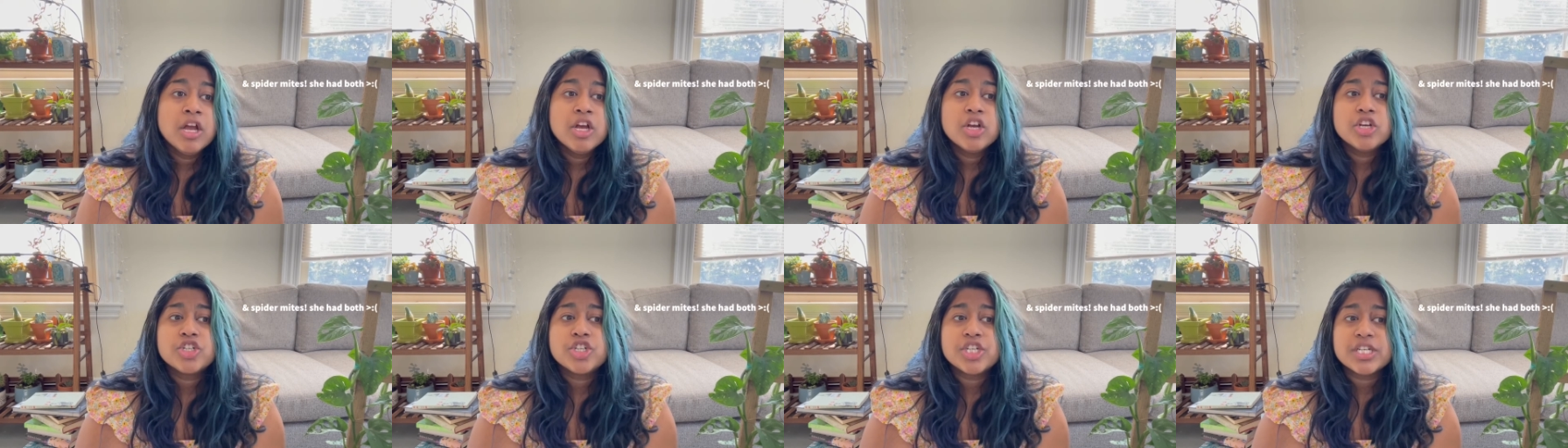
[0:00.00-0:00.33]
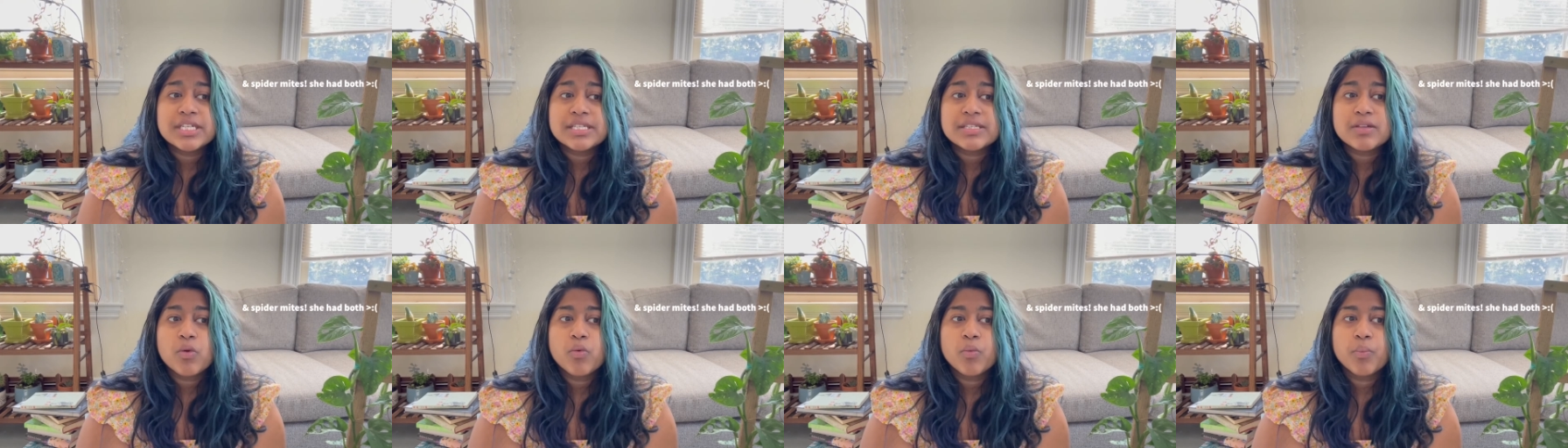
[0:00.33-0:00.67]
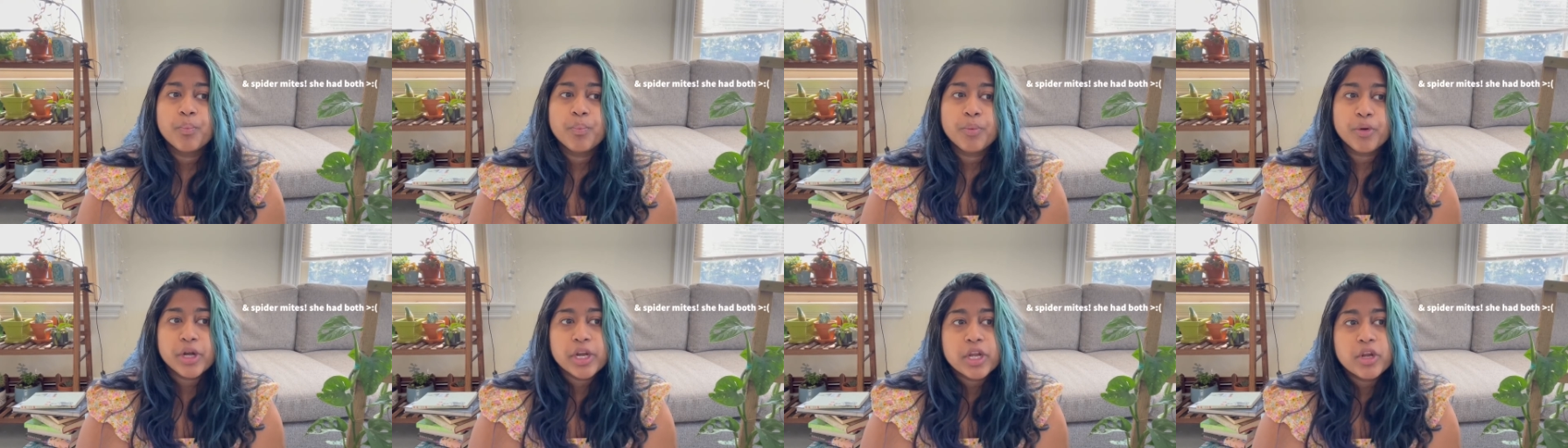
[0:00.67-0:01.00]
She's
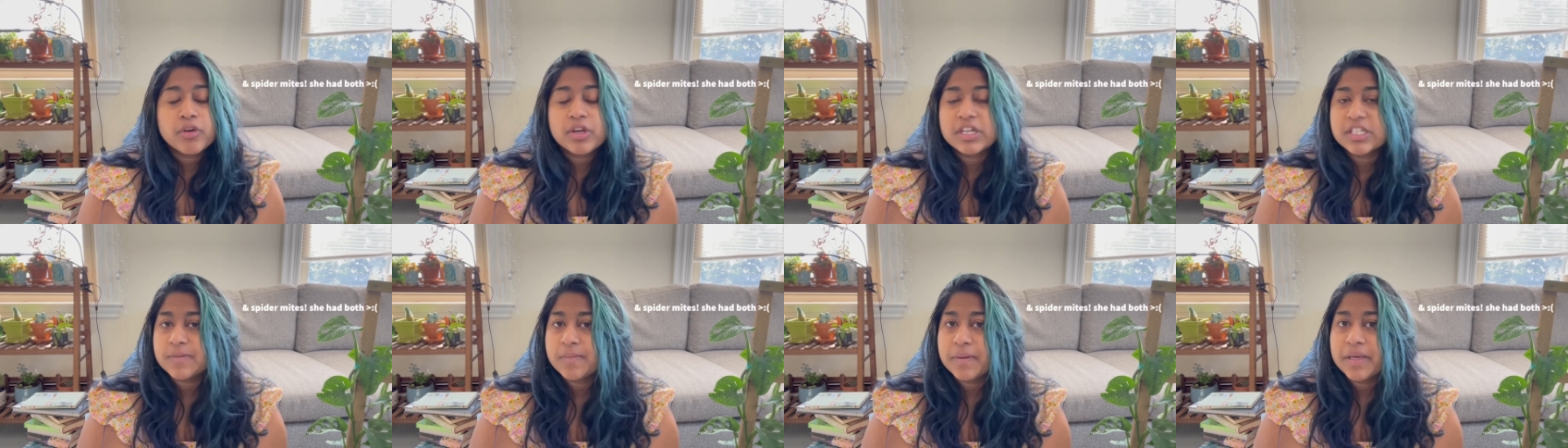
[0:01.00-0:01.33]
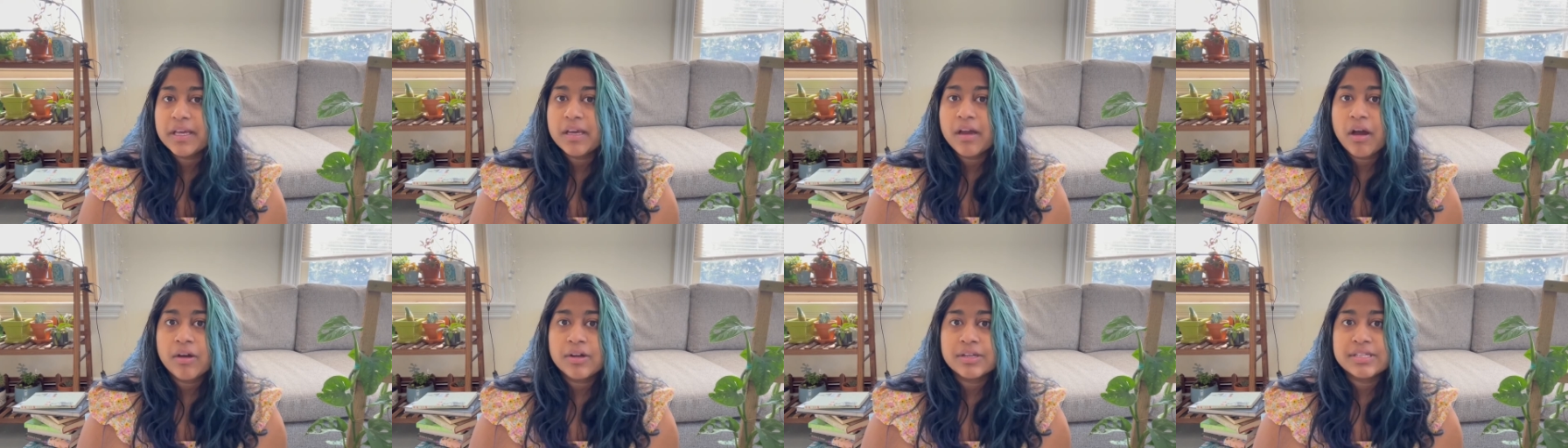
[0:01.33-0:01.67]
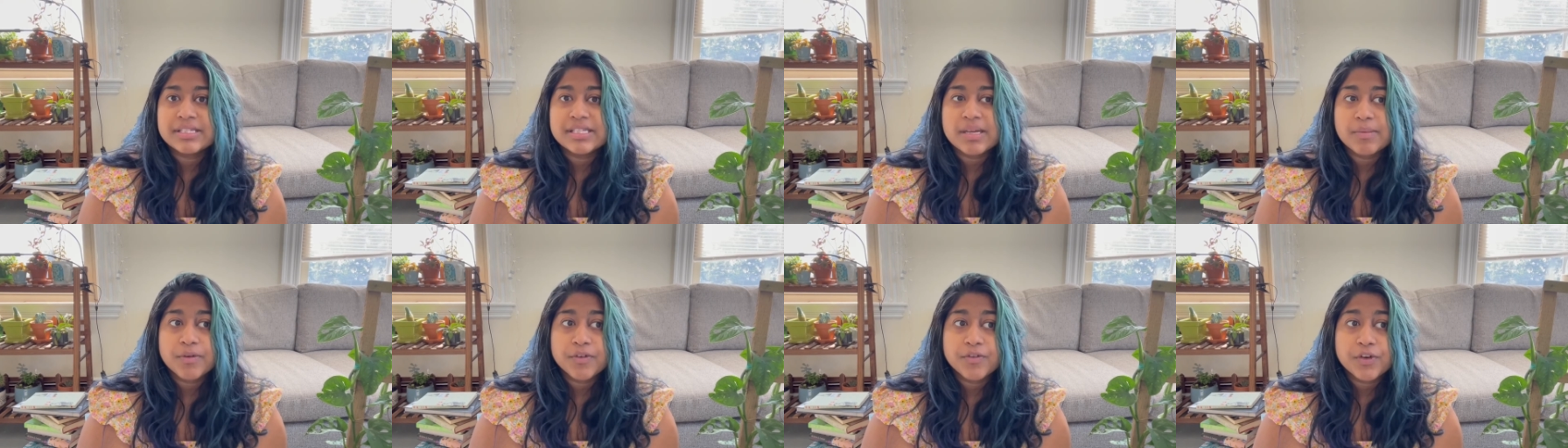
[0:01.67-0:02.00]
pretty crispy on
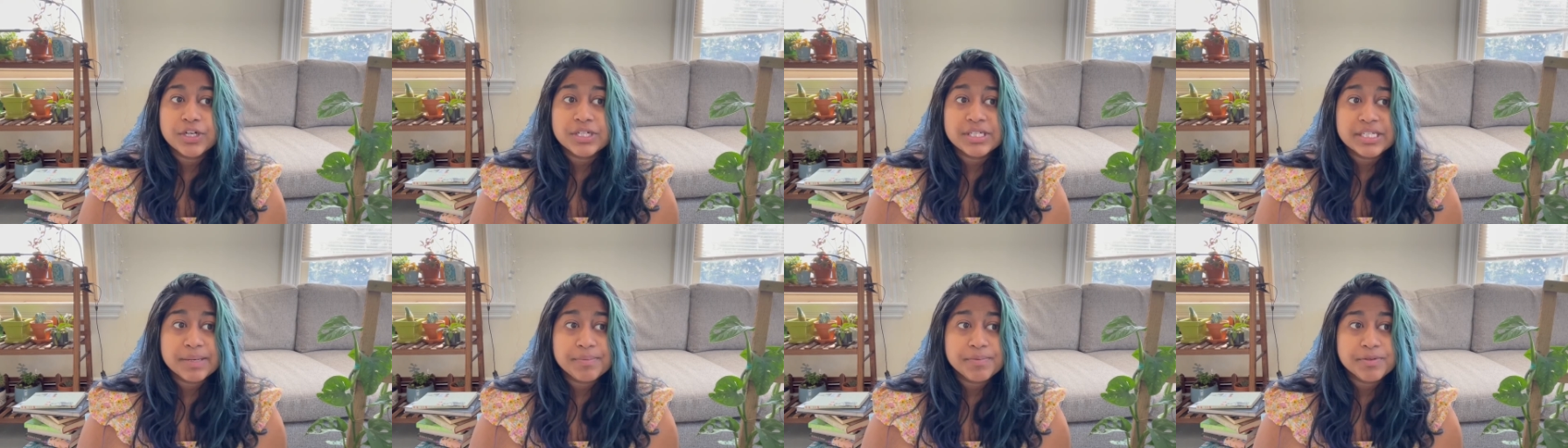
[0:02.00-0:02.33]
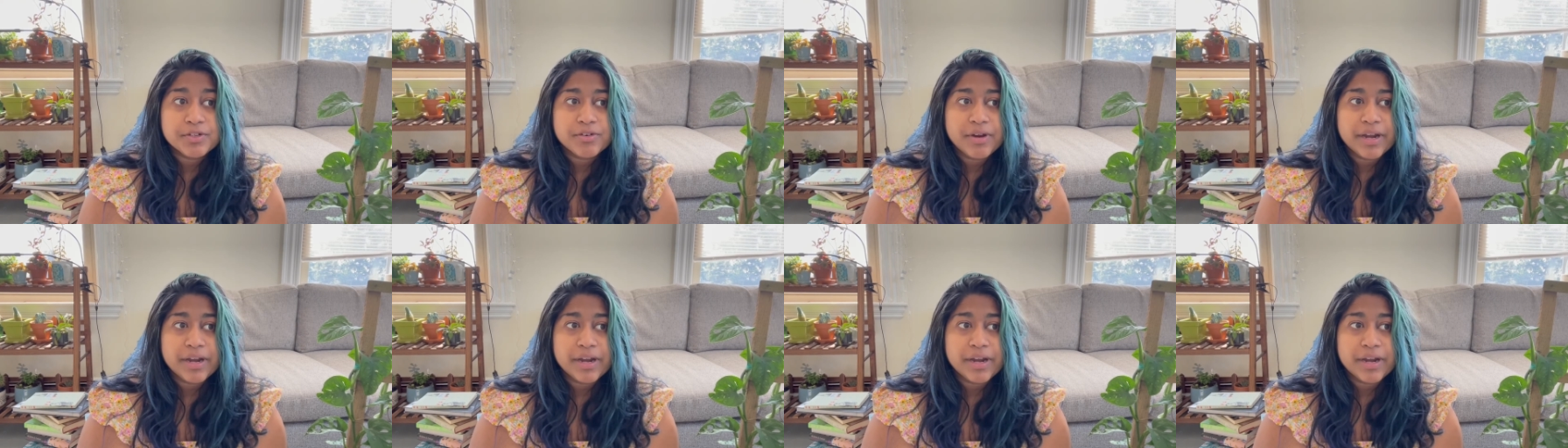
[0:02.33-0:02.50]
some of her tips